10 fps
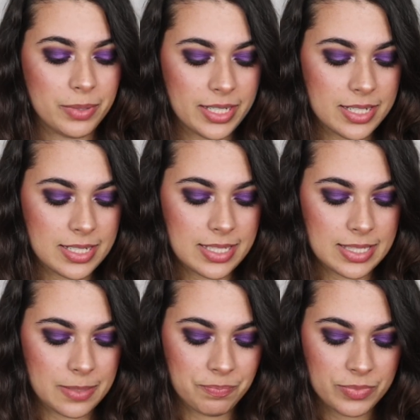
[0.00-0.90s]

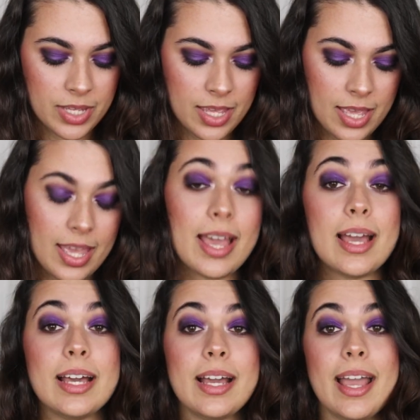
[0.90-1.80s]
because,
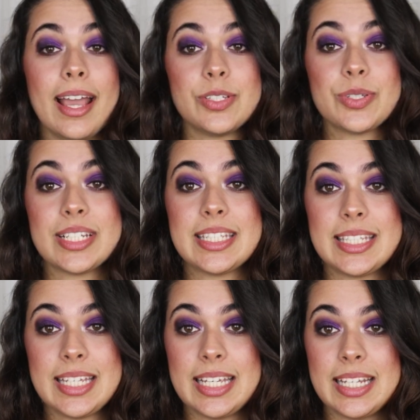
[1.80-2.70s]
as you can
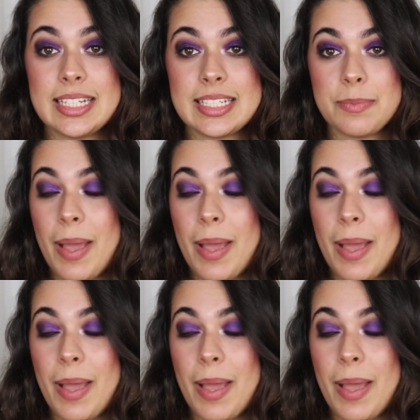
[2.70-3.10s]
see, this